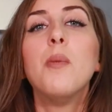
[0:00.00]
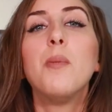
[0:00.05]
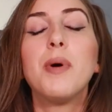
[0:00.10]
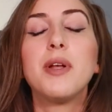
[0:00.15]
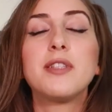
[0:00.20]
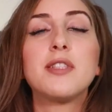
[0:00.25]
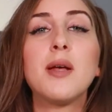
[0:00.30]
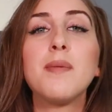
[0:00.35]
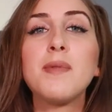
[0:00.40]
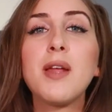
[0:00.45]

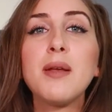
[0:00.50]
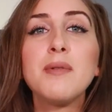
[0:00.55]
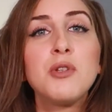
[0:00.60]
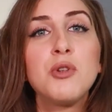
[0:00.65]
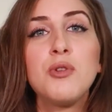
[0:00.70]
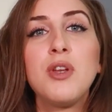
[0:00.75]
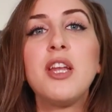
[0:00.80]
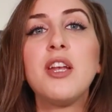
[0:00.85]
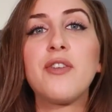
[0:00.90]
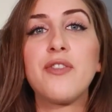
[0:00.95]
But sometimes
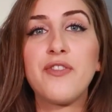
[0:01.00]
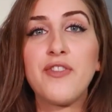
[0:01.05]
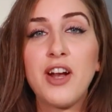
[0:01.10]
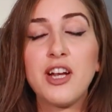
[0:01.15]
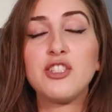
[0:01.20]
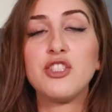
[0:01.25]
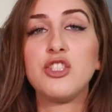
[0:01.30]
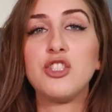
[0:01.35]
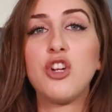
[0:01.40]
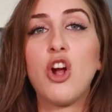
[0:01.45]
you need a
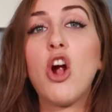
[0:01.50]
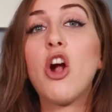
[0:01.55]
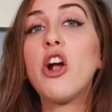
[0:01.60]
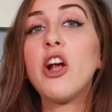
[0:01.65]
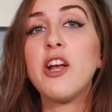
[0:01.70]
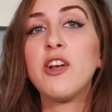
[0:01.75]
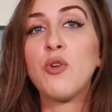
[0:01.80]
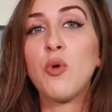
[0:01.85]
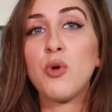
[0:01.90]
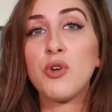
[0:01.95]
fresh
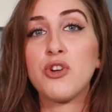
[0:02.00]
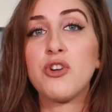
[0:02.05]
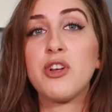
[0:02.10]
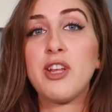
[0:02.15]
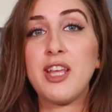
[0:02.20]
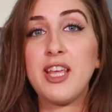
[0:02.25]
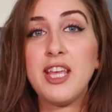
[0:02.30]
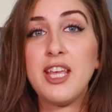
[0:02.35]
start in order to